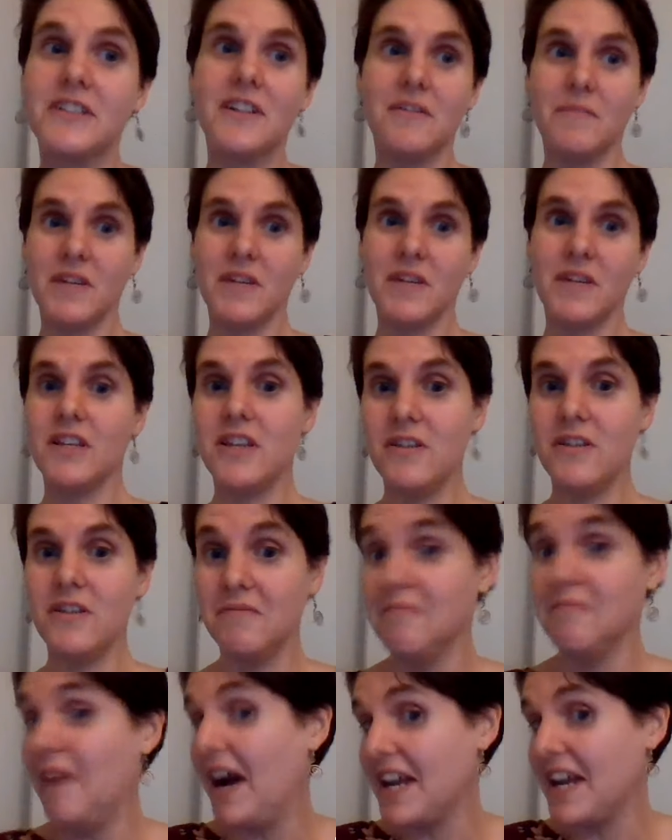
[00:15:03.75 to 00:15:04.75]

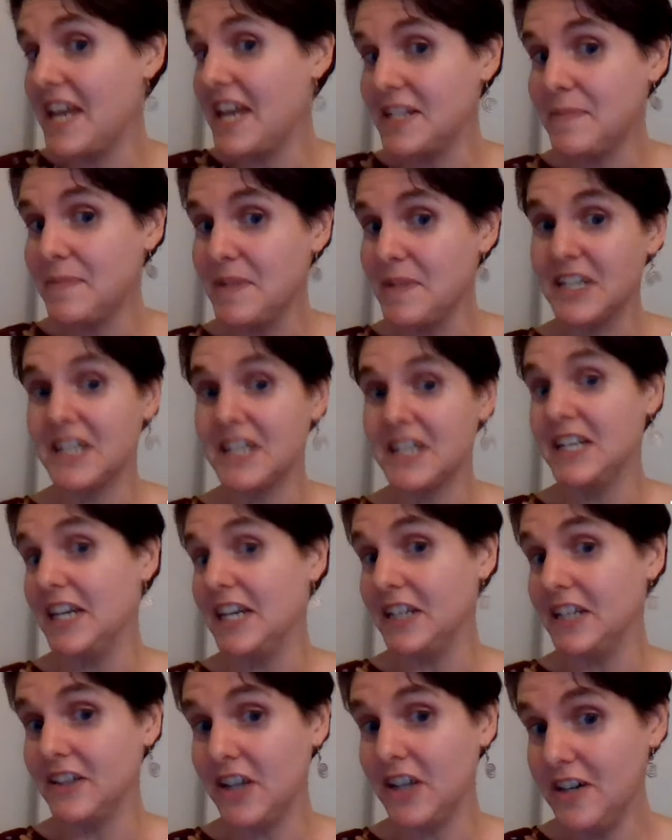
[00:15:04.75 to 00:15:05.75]
I can't speak to
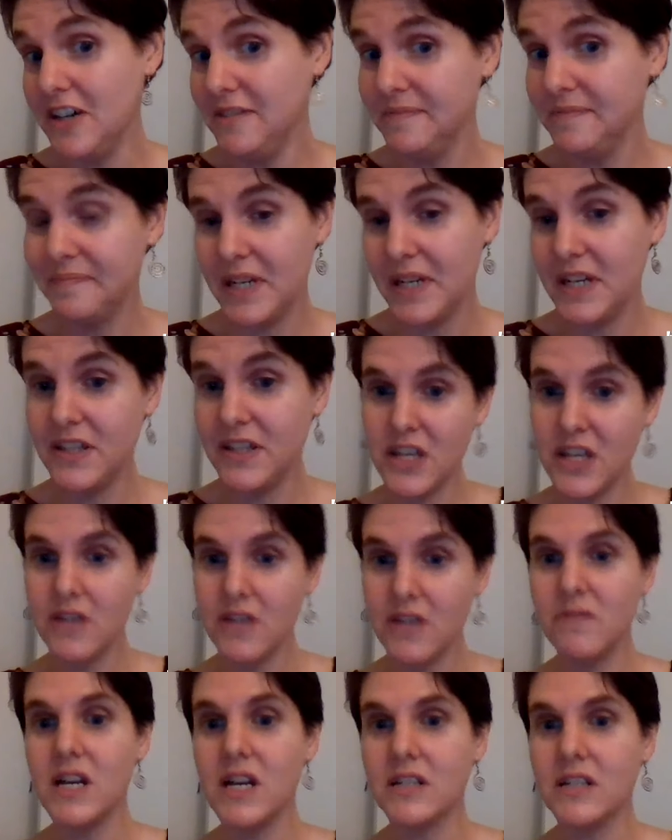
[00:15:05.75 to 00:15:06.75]
Canadian law, but in the
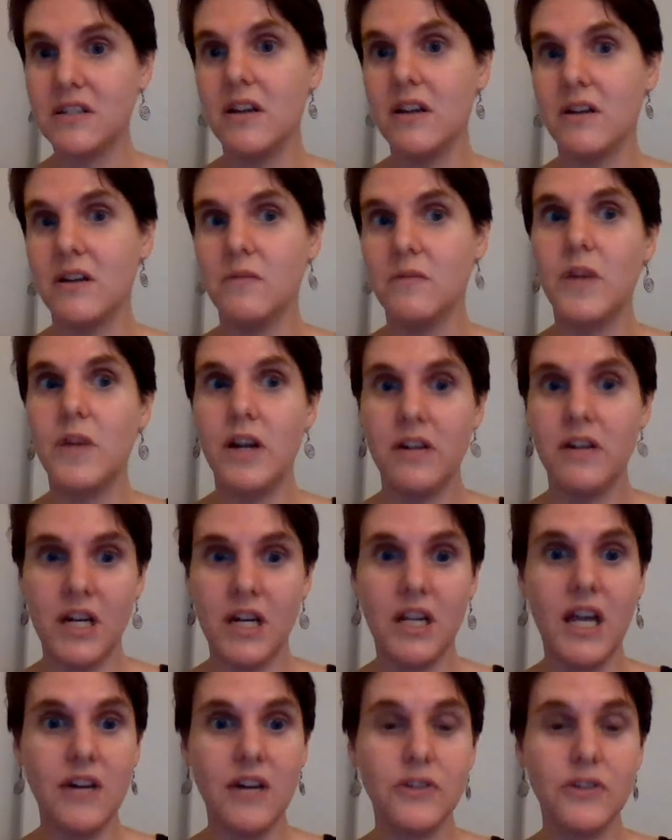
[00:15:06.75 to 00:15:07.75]
U.S., we are not
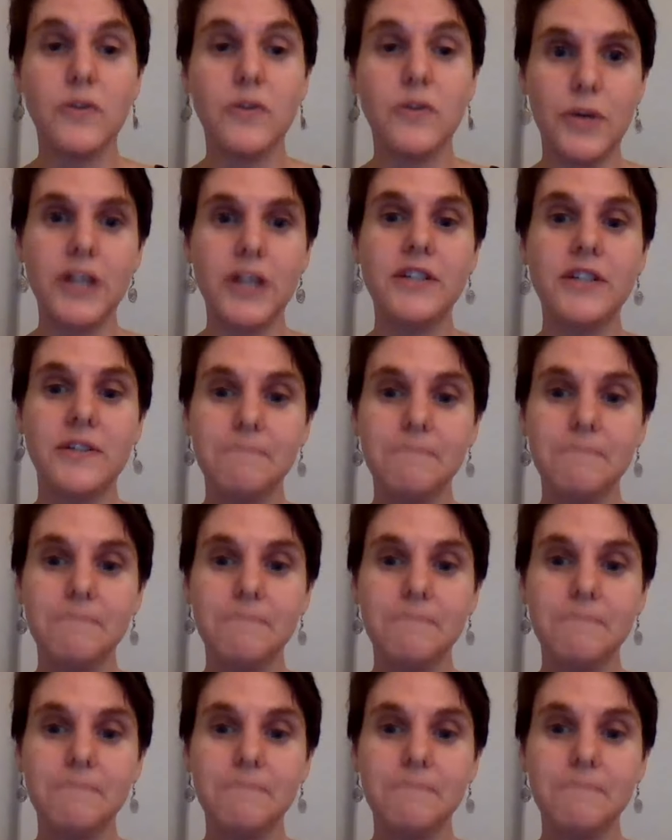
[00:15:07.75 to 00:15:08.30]
allowed to appraise.